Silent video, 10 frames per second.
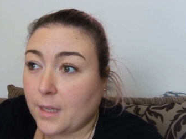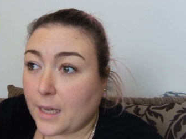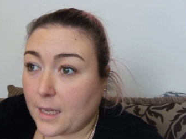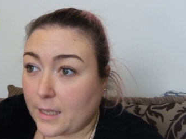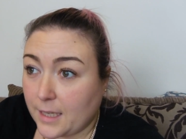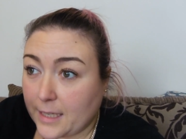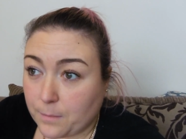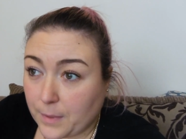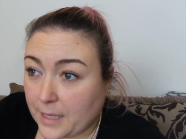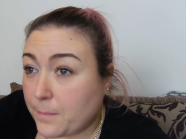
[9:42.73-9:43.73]
and
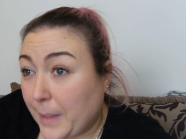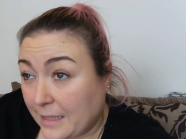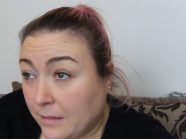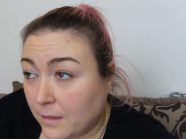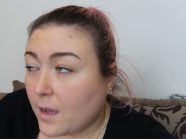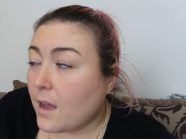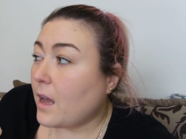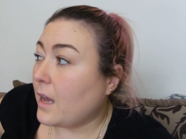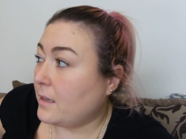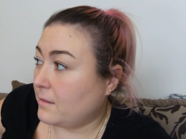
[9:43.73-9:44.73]
has, has been
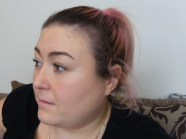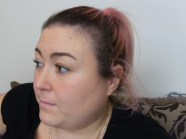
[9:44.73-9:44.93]
and